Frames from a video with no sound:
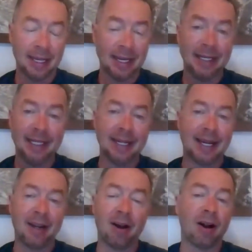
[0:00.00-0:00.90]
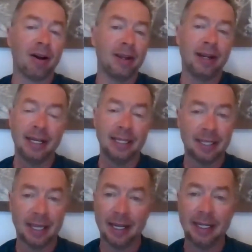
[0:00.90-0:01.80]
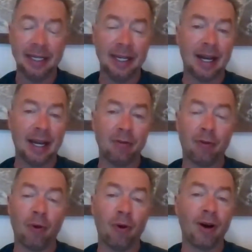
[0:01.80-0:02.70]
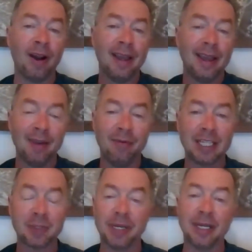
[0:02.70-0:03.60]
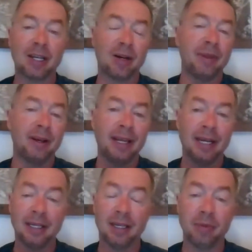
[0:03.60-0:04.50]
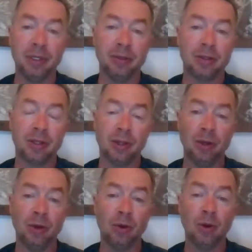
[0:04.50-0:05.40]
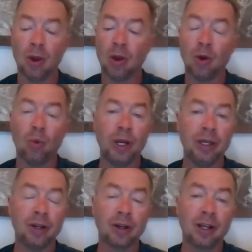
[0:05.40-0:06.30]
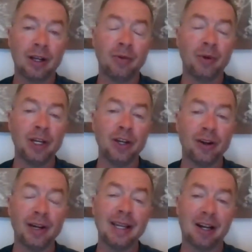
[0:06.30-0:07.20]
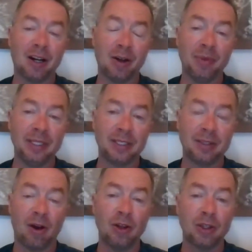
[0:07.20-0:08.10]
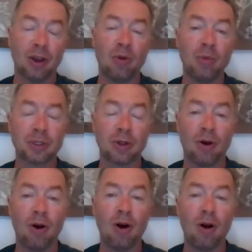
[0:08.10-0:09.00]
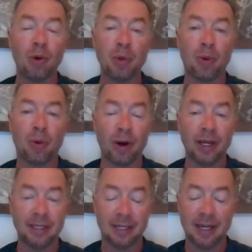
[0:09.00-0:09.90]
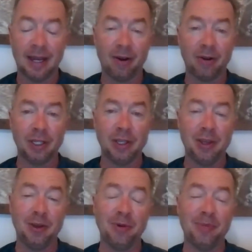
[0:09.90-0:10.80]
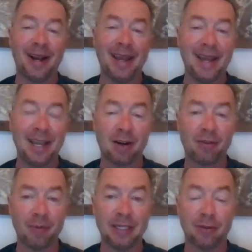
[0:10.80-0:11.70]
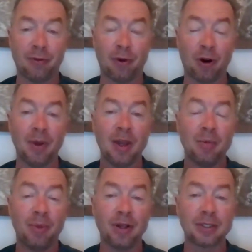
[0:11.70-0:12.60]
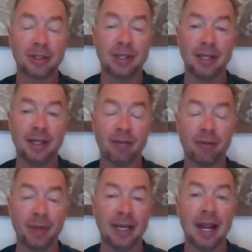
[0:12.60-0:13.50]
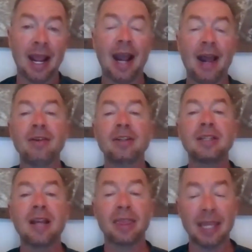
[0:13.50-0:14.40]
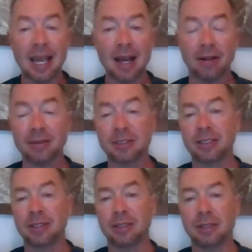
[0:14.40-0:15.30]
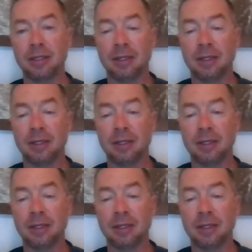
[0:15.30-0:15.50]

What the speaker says: a 1099-R, they're getting 1099 for investment income, they're getting a W-2. When your income is almost all reported to not only you by a governmental form, but also to the government, and there's nothing else,